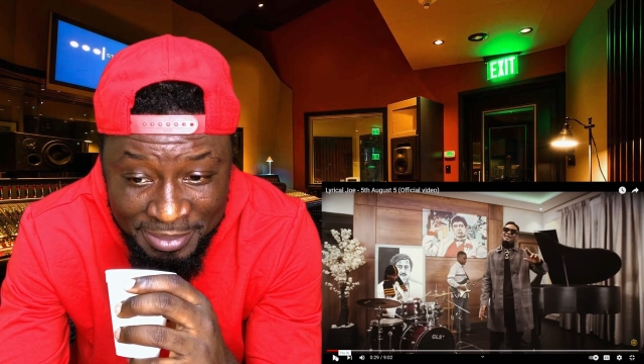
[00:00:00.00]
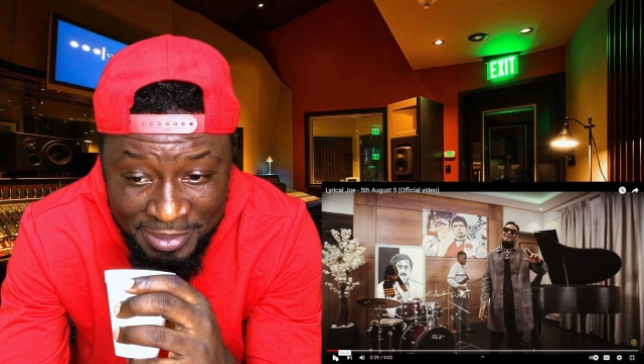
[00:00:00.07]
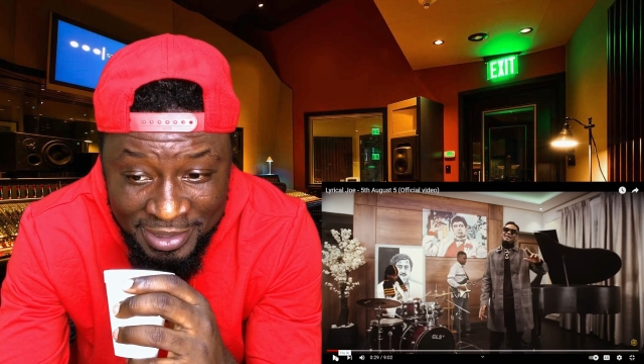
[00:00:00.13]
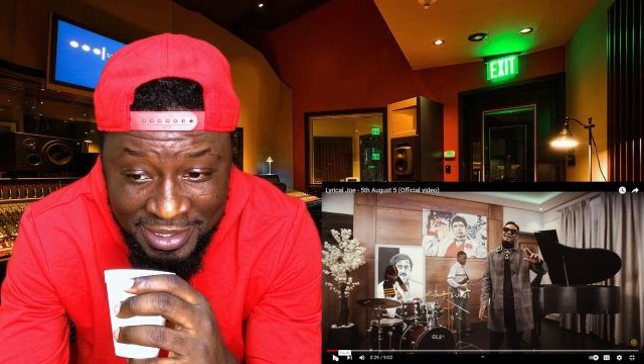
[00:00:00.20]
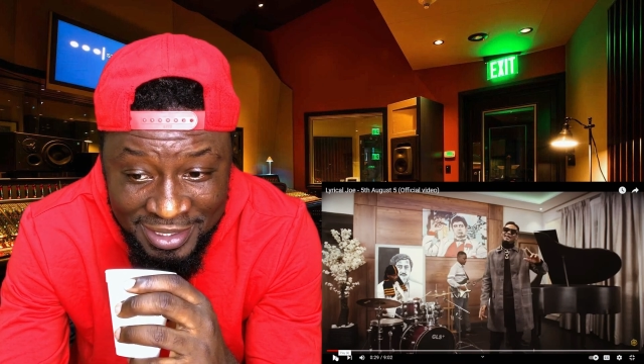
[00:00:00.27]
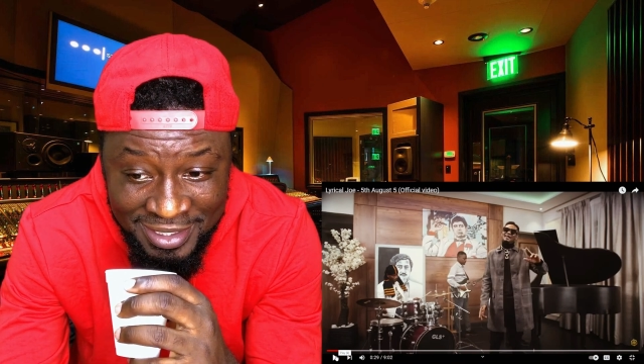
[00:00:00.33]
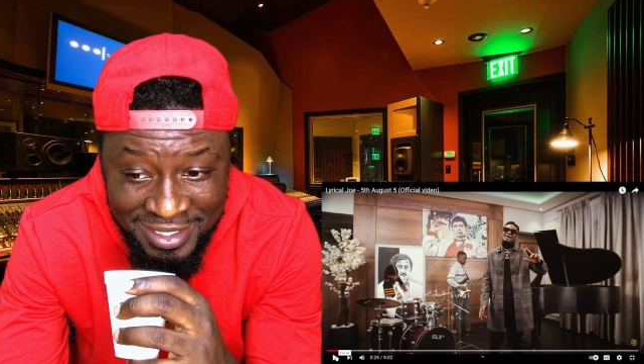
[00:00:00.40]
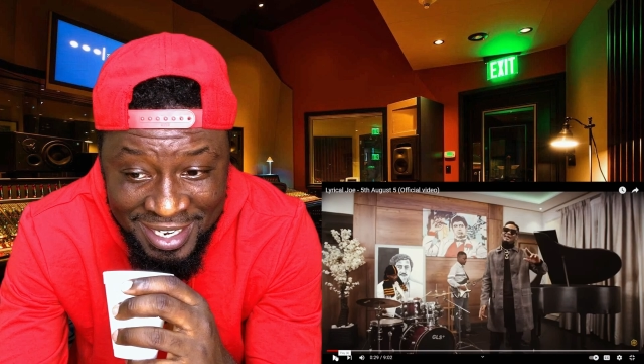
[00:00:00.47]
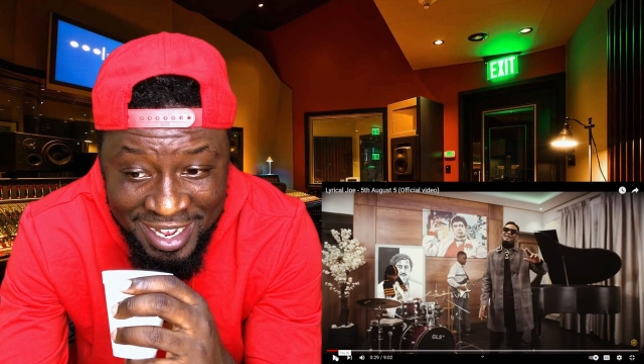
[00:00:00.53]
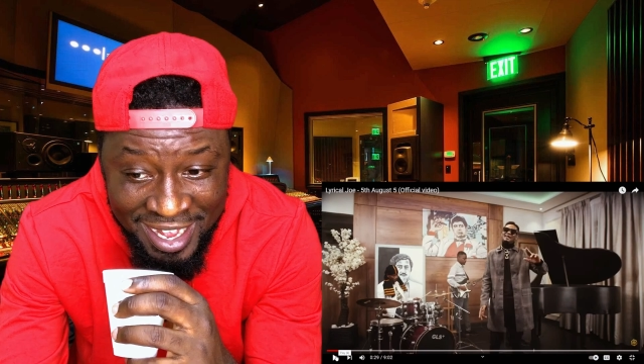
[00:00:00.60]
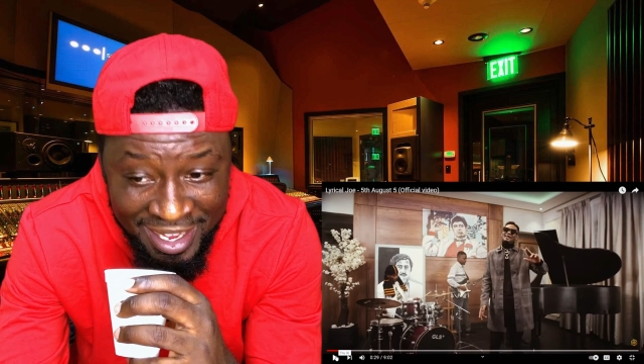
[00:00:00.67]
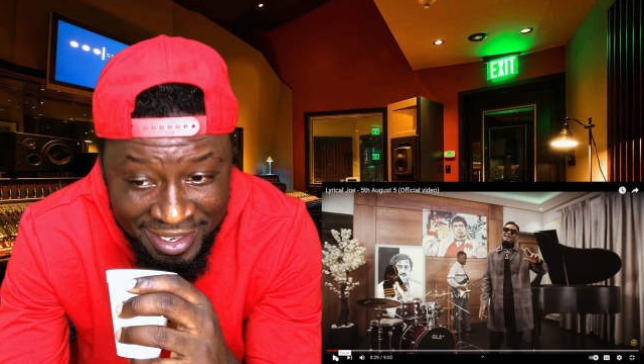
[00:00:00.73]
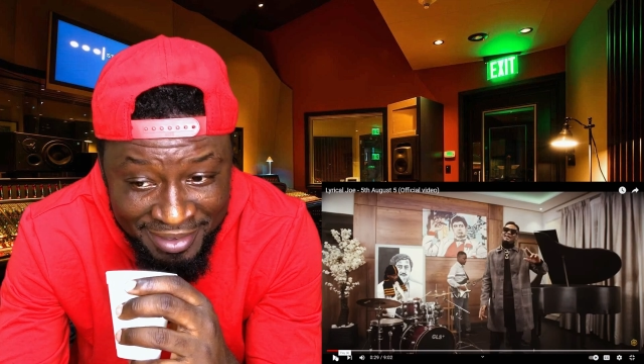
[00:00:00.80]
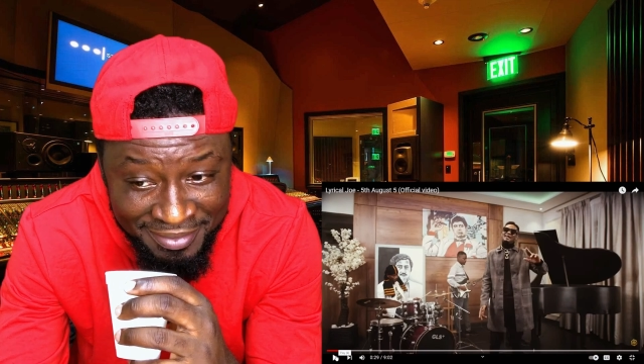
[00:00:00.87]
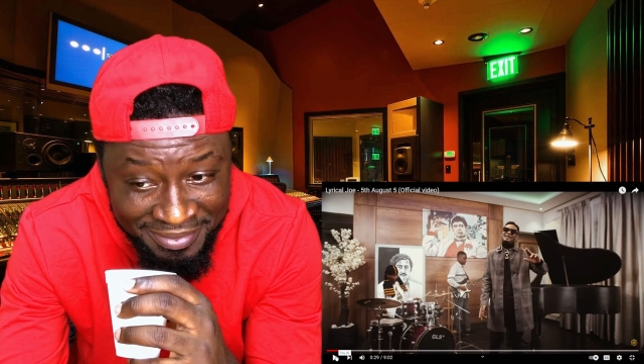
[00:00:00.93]
but
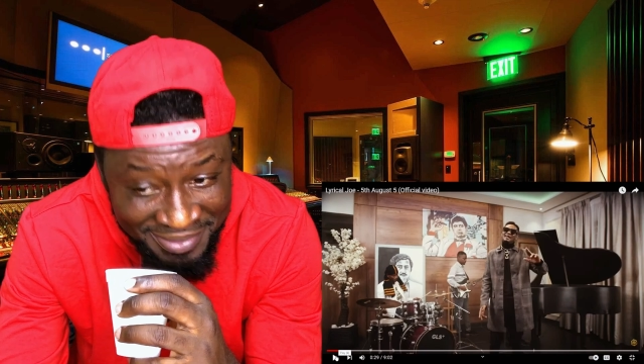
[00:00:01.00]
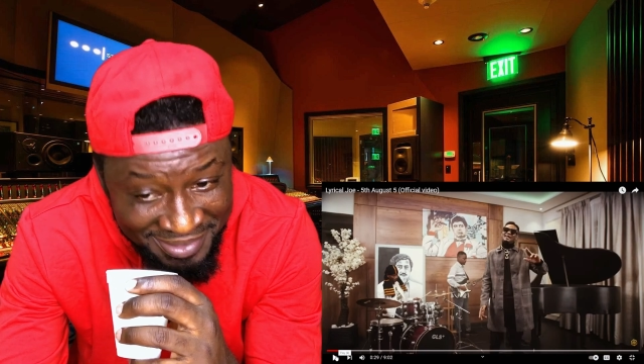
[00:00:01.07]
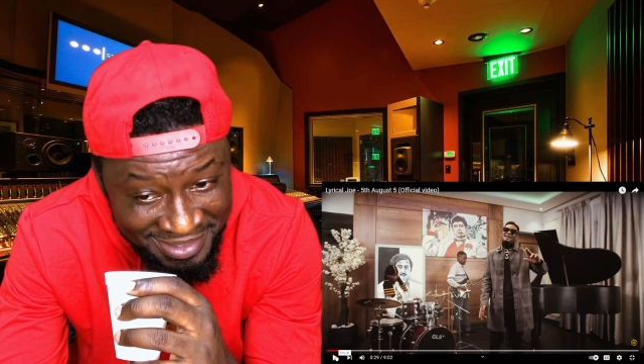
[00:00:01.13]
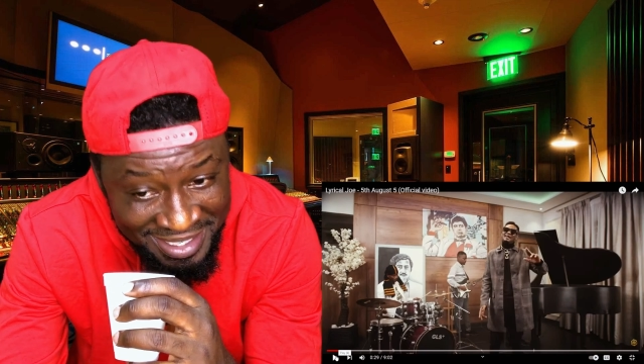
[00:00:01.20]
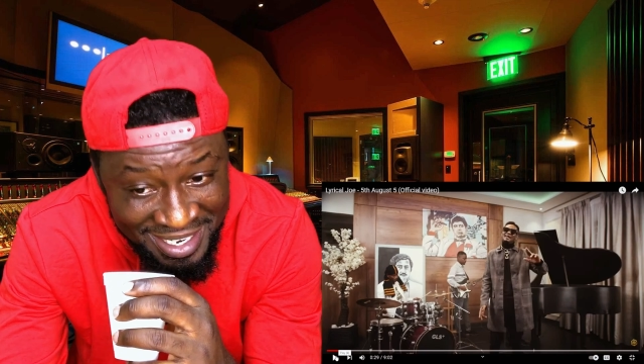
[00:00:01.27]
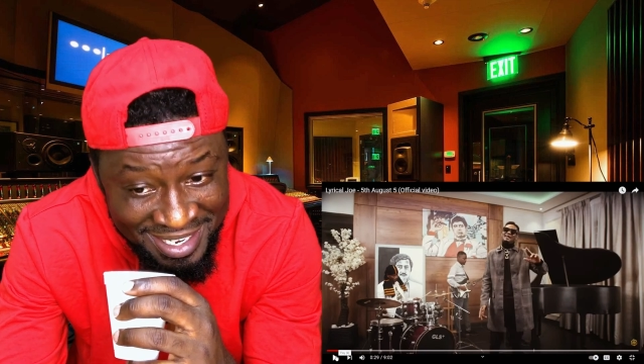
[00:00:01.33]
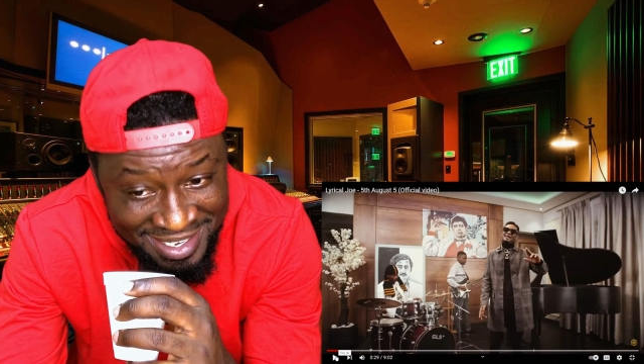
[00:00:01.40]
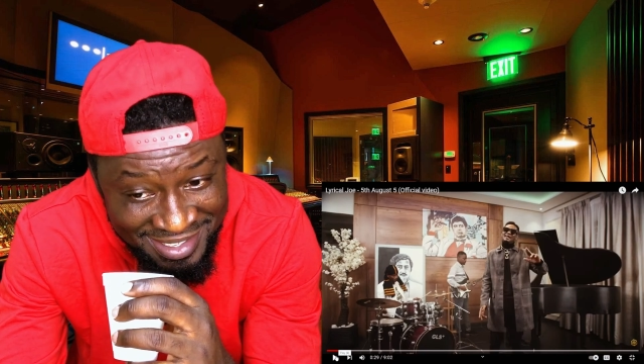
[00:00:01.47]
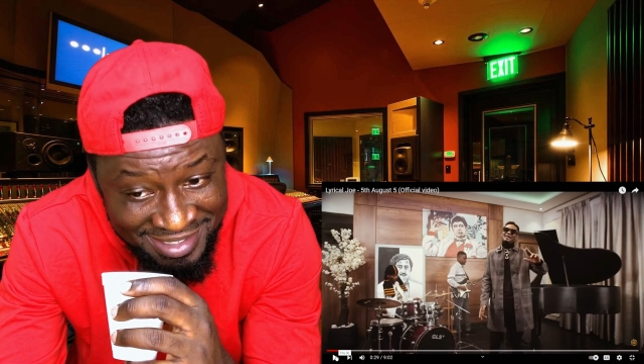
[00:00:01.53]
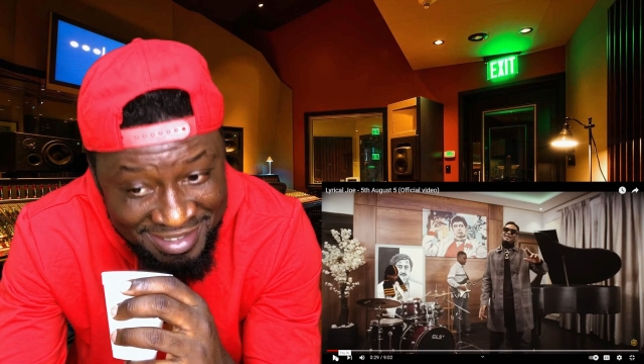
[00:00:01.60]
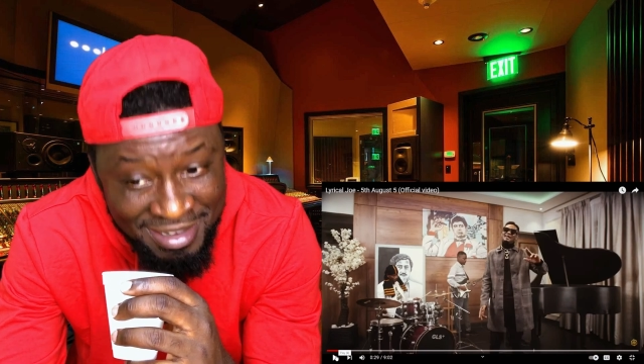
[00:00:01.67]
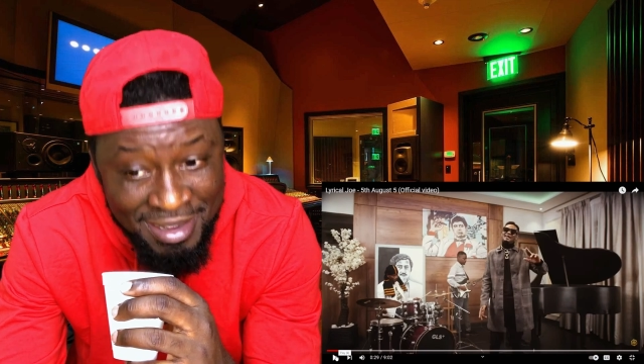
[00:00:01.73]
I can feel the heat